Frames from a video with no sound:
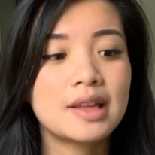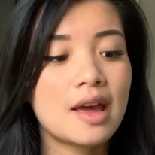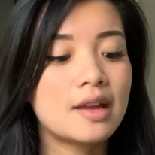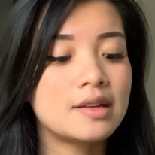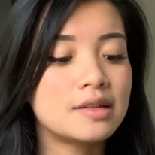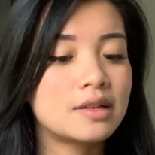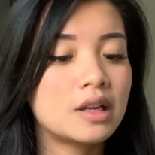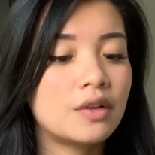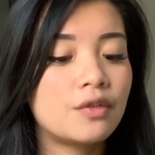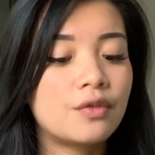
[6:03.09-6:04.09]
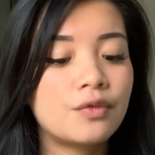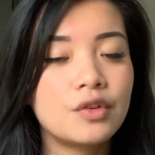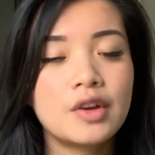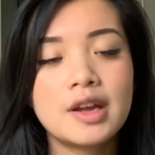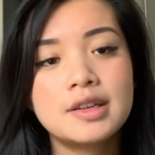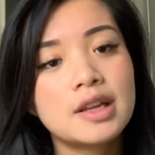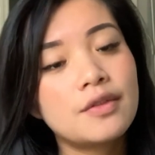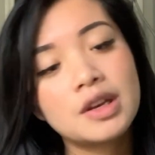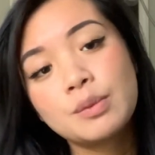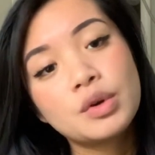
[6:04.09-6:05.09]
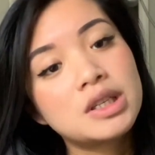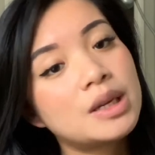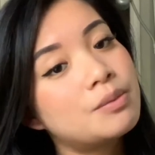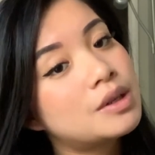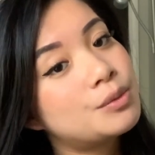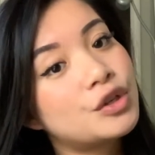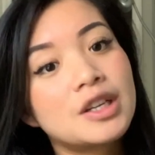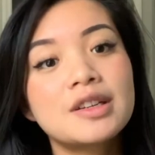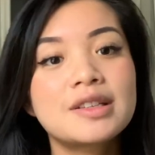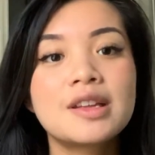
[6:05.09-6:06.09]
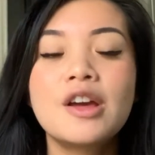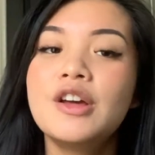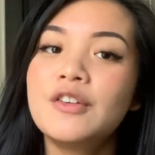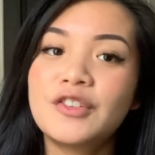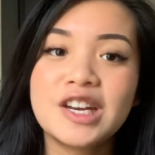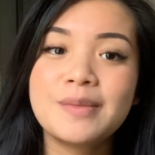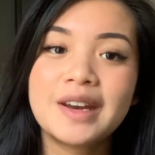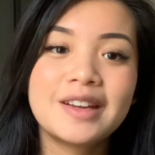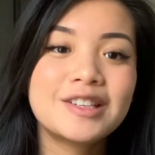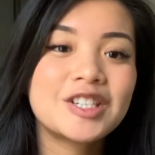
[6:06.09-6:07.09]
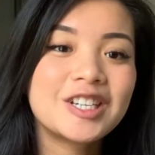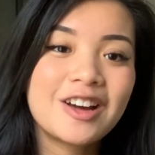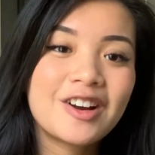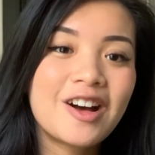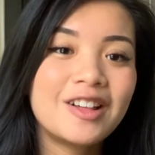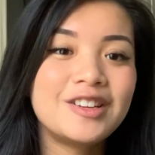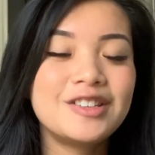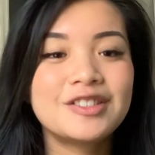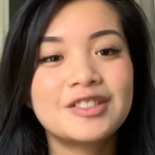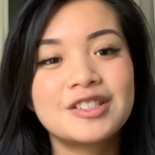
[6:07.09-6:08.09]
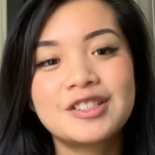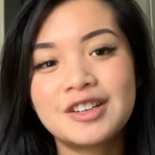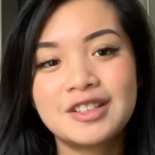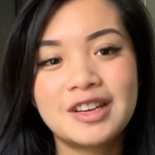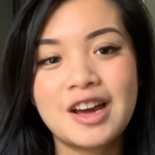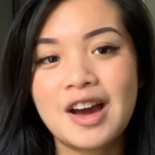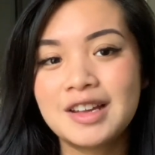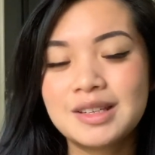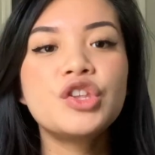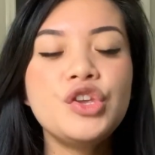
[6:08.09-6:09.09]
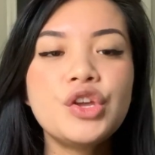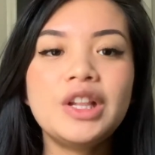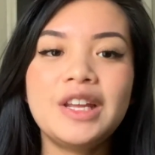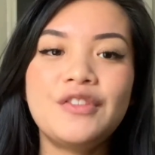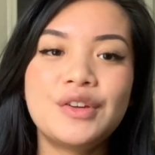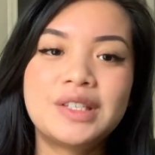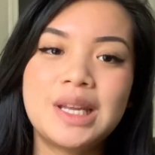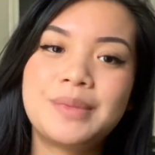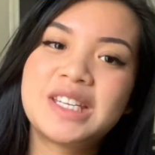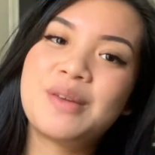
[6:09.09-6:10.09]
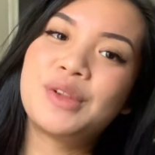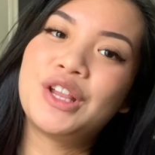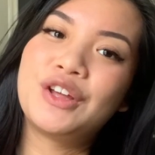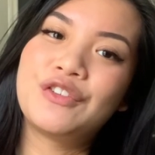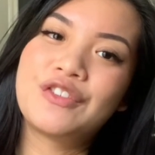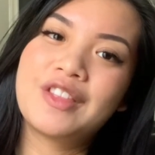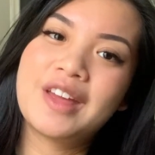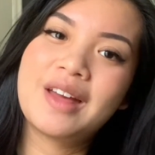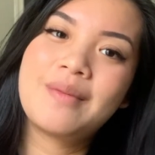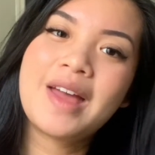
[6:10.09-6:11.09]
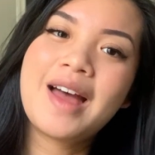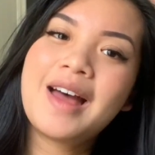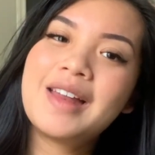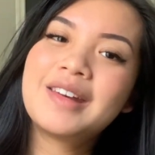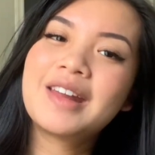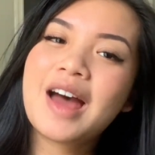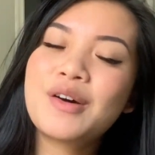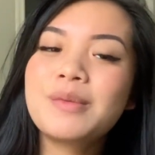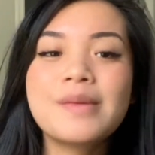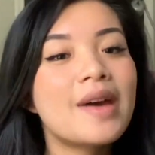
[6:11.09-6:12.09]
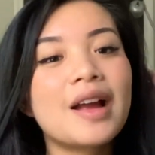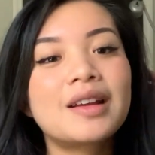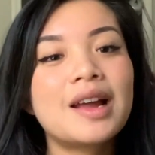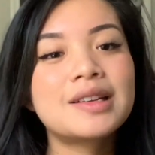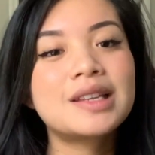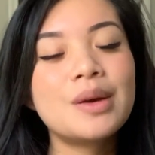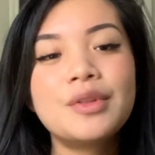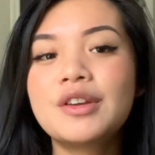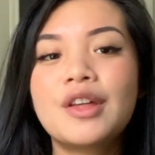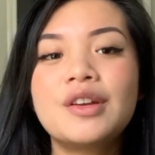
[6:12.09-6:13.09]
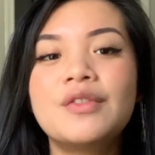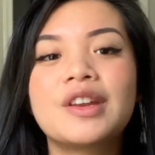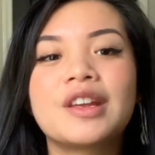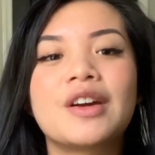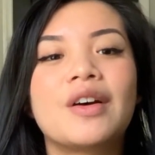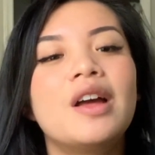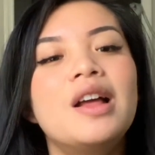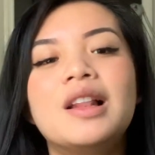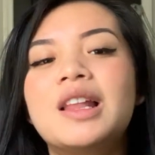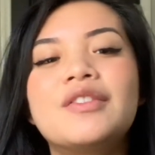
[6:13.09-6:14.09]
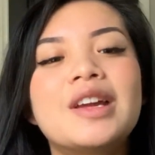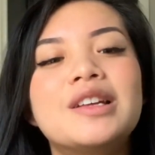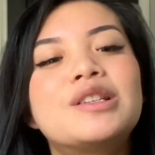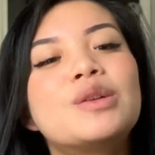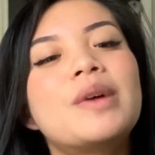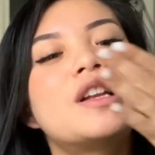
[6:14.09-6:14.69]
And if you guys have any more tips and tricks for anybody else starting out college or starting out high school, you can leave those tips down below for them, and I will be back next time with another video. Love you guys so much.